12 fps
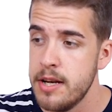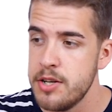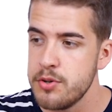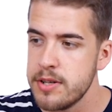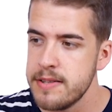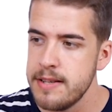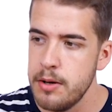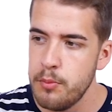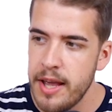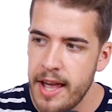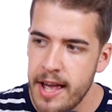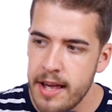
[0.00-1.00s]
as you can see,
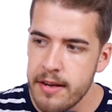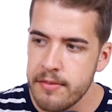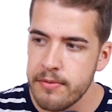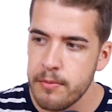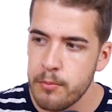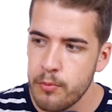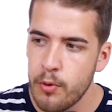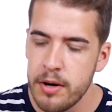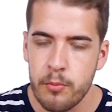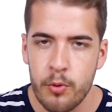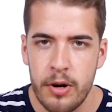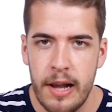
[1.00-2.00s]
we have
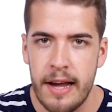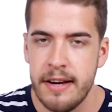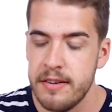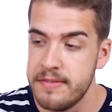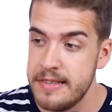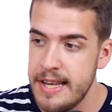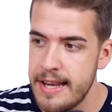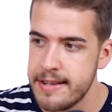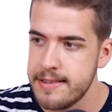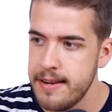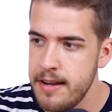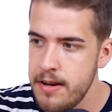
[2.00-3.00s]
one more line of
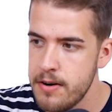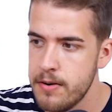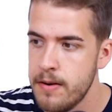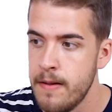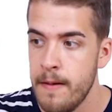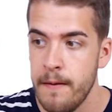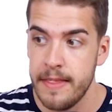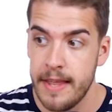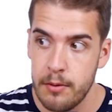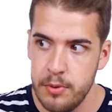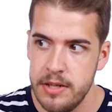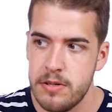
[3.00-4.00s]
text here
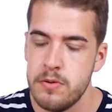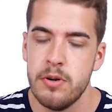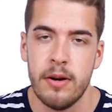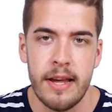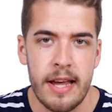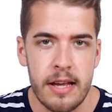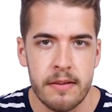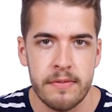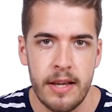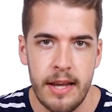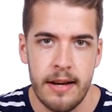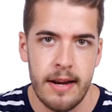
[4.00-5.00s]
that we do not
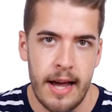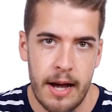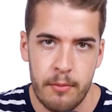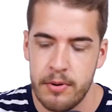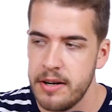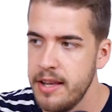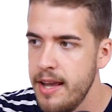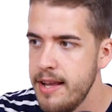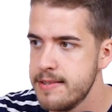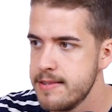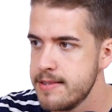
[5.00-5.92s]
have in our case.